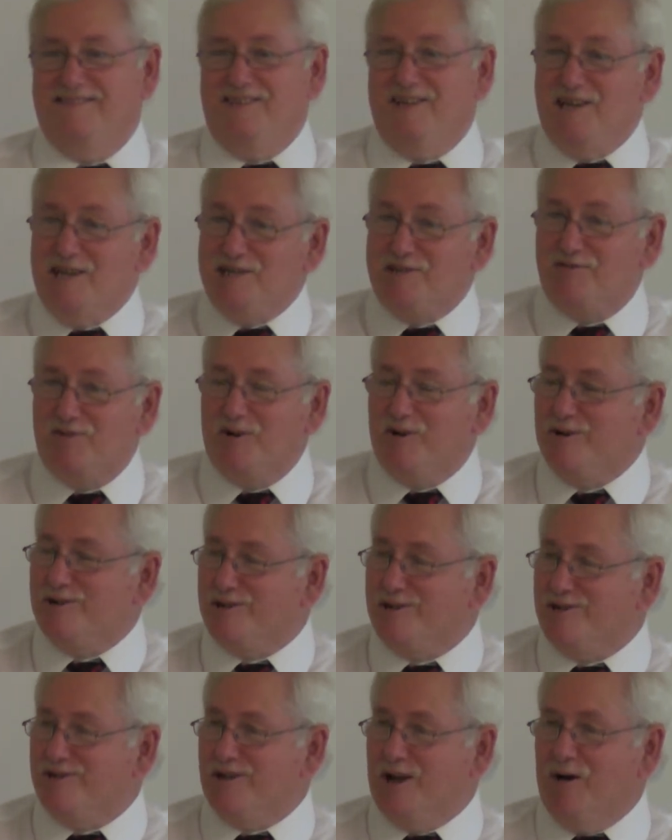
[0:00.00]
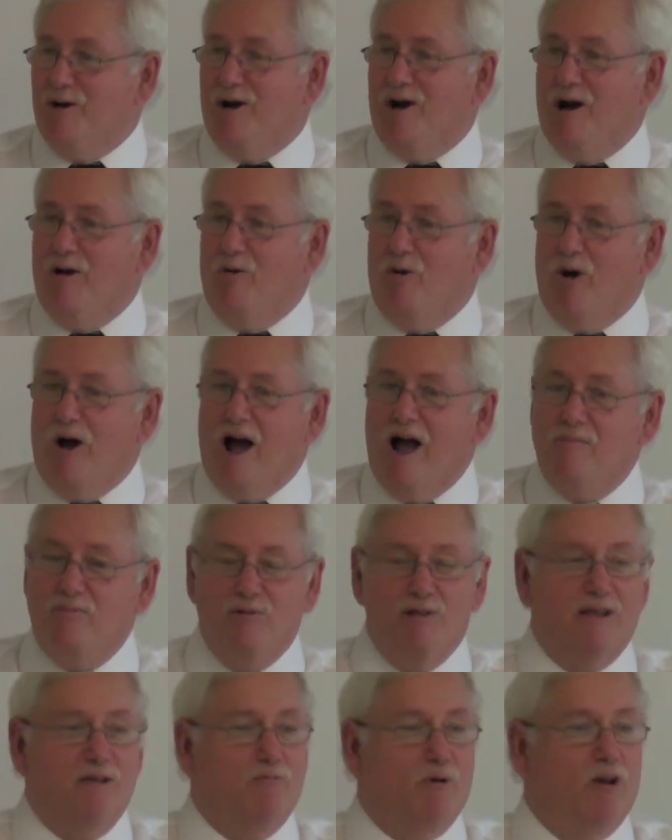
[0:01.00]
These verses are, are I
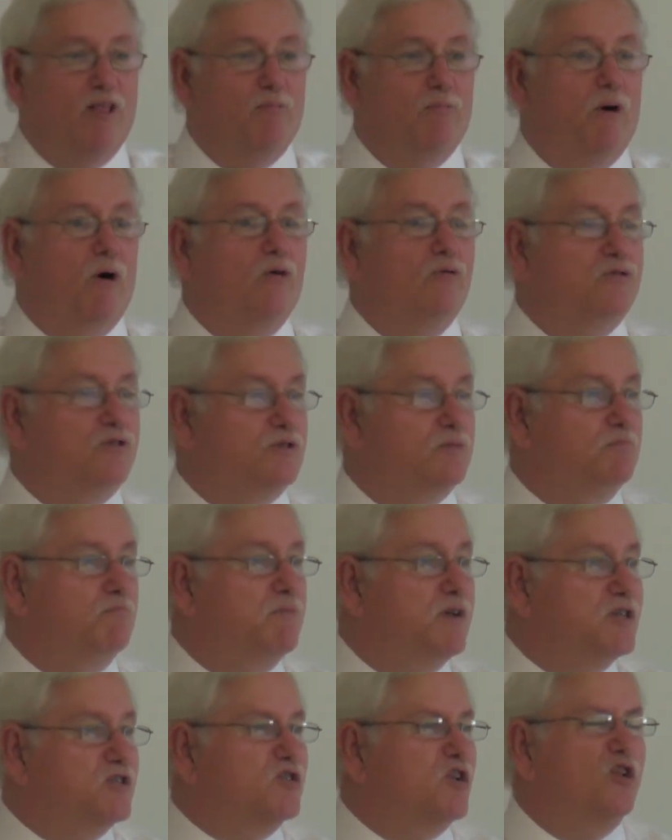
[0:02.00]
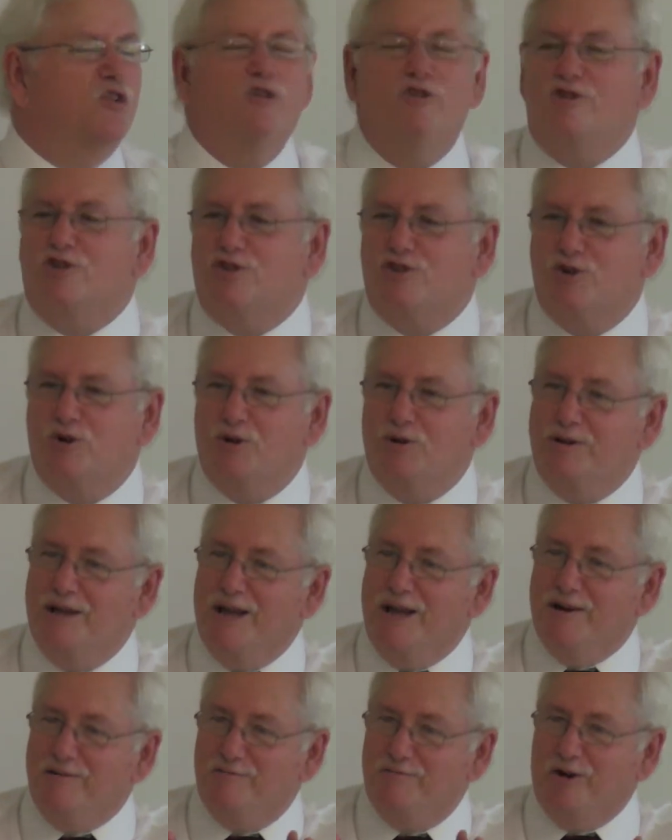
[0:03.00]
believe, one of the most
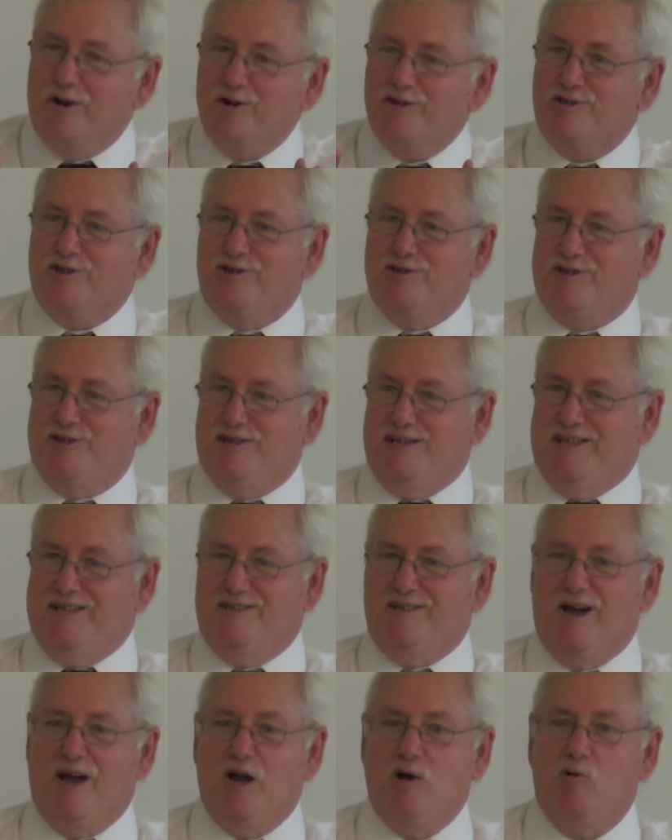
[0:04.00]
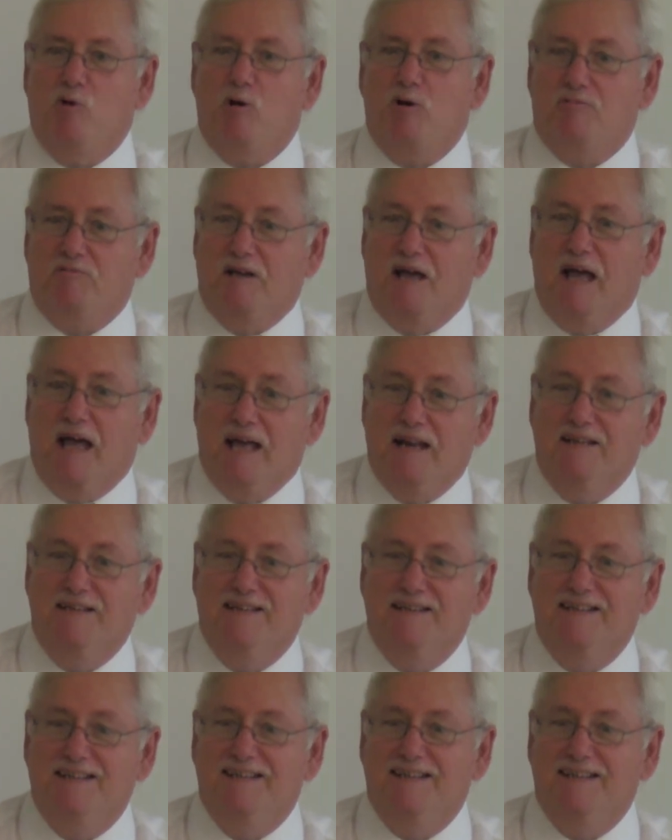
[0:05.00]
misunderstood verses in the entire Word of God.